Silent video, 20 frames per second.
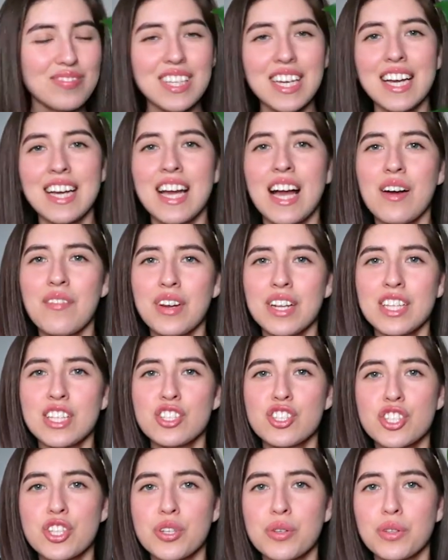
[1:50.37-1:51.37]
I have it in this
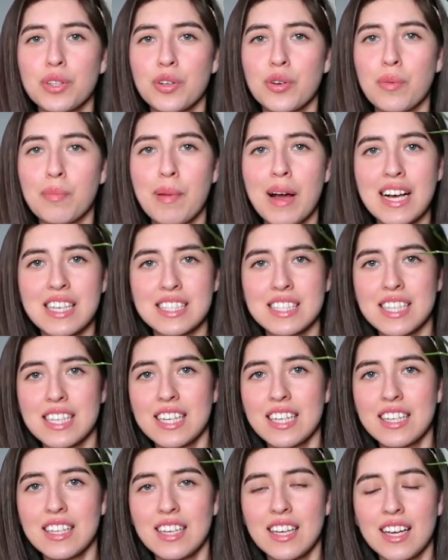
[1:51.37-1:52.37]
cute little
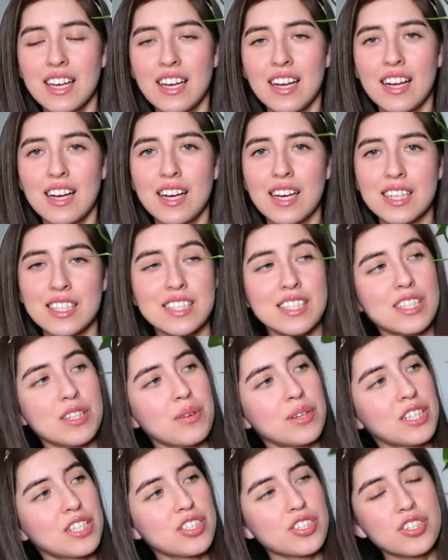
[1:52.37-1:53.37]
basket. It's still
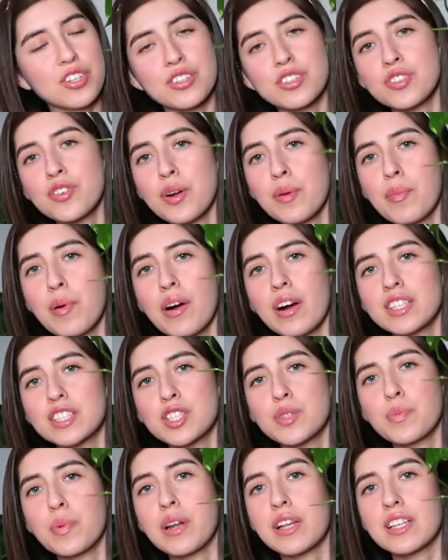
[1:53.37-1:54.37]
in its nursery pot. I
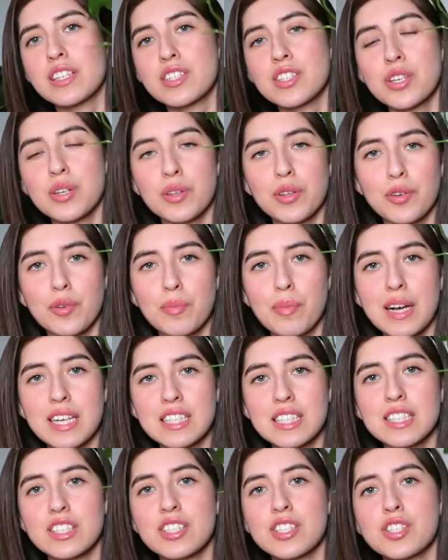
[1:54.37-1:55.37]
just put it in this cute little
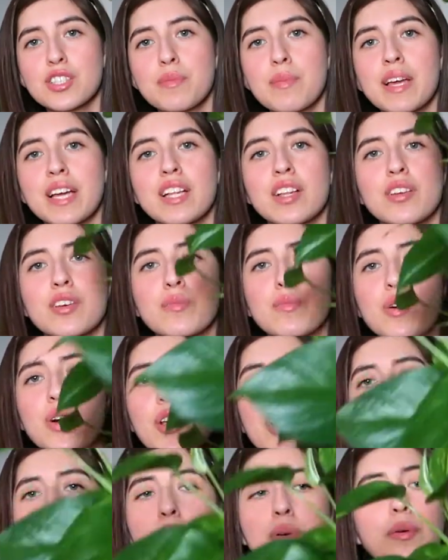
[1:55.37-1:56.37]
basket just to make it look more
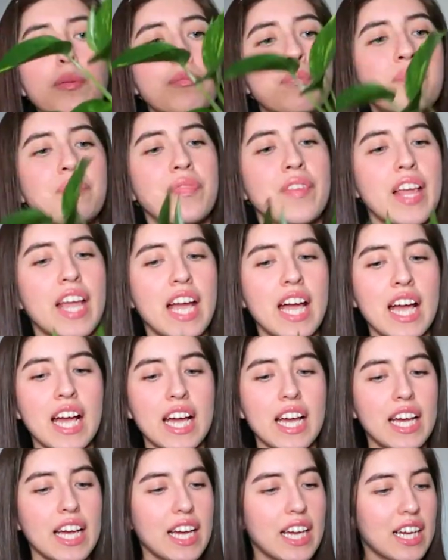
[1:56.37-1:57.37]
cute.
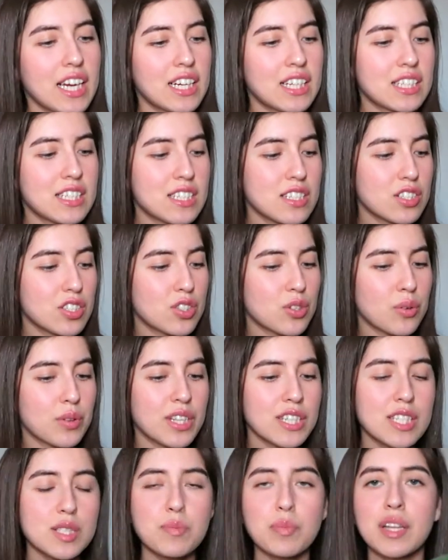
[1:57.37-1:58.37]
And so
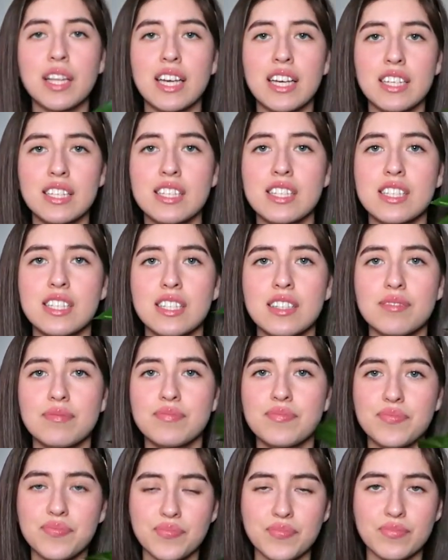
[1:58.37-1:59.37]
this plant
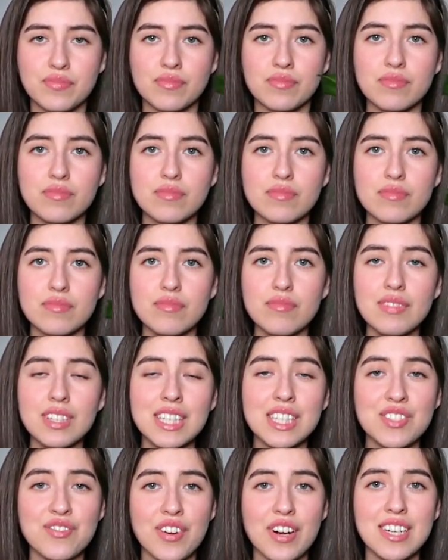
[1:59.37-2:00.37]

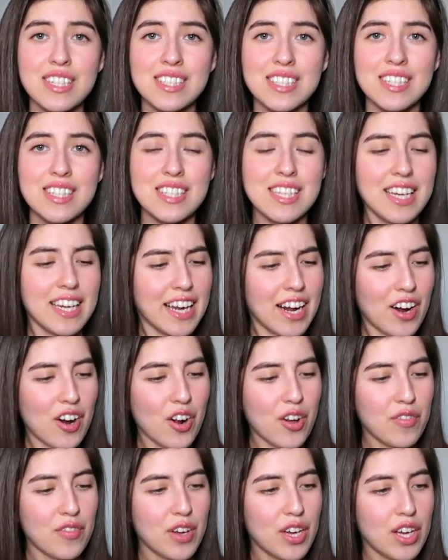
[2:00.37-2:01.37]
is very easy to take care
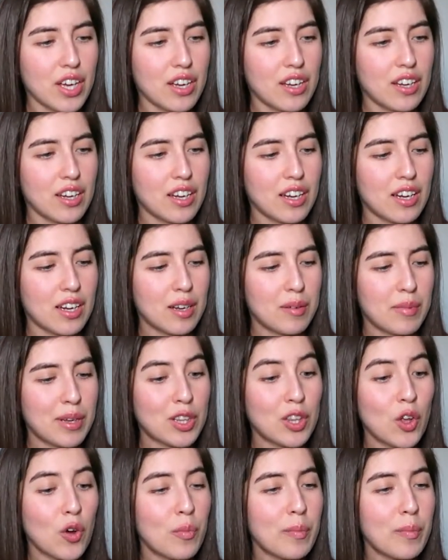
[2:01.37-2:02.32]
of and low